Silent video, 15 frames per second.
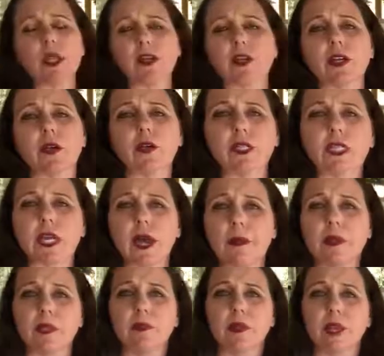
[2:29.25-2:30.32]
that are going to come
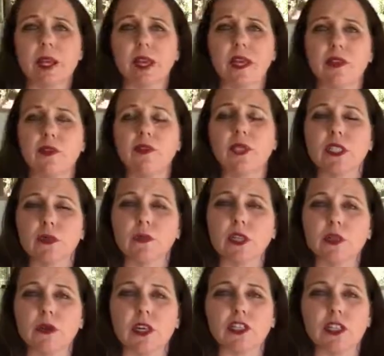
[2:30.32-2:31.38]
into play, the reason we
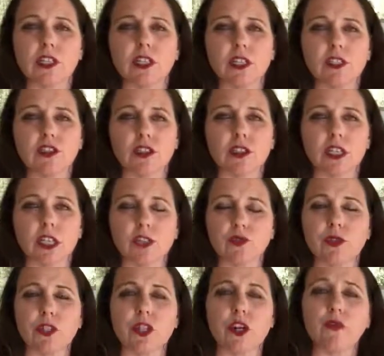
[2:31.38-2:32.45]
do our adjusting journal
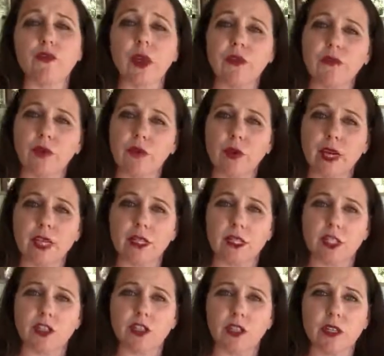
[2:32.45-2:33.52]
entries, are revenue
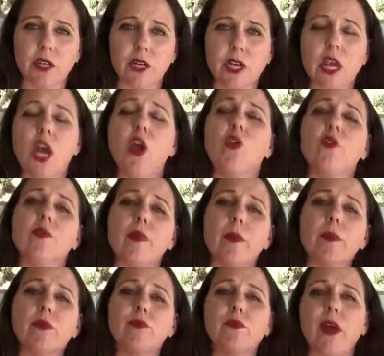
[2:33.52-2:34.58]
recognition.
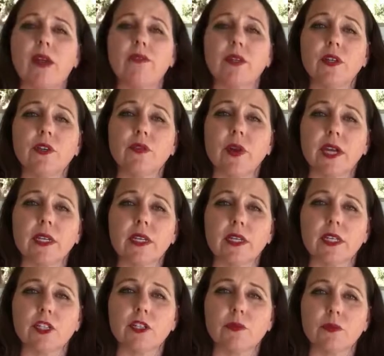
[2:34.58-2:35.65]
Remember, revenue
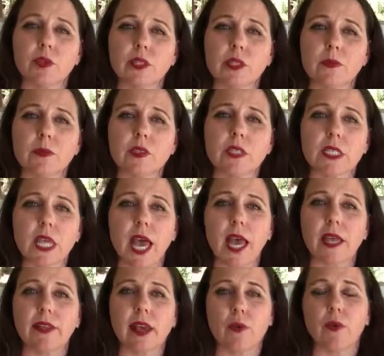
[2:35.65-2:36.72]
recognition principles
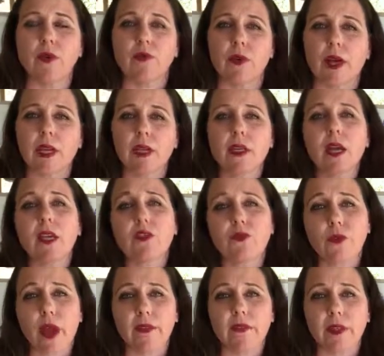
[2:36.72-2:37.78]
said that we recognize
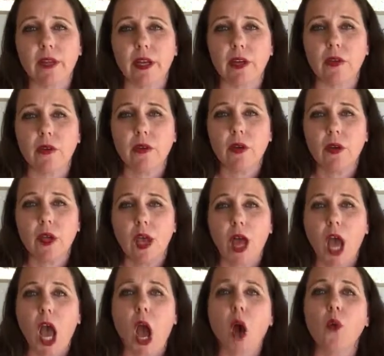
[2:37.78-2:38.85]
revenue
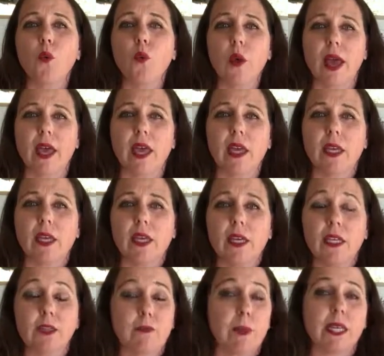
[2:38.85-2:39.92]
when
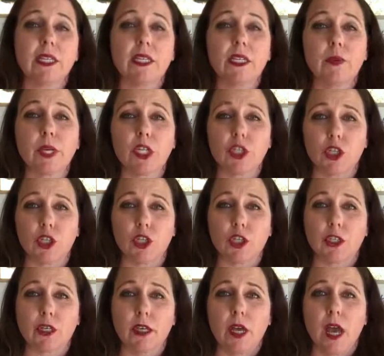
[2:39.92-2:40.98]
it's
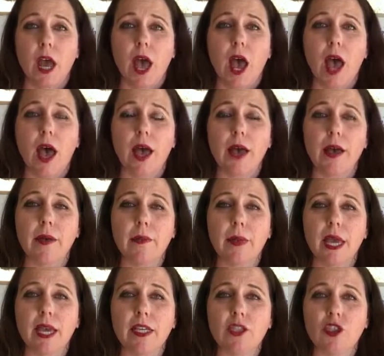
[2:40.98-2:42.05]
earned.
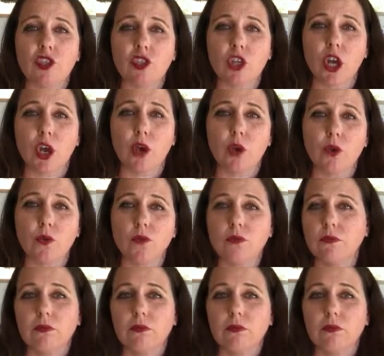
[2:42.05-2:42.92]
And so